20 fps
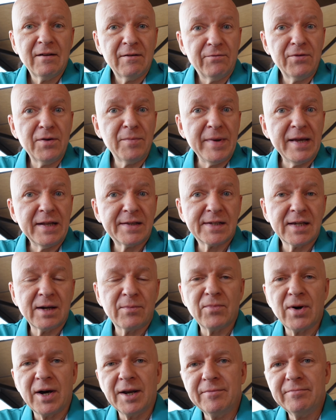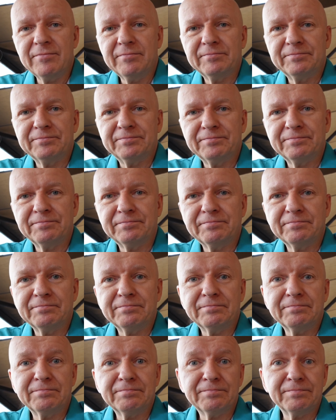We meet someone,
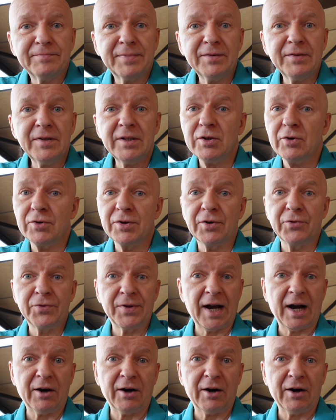but we don't know the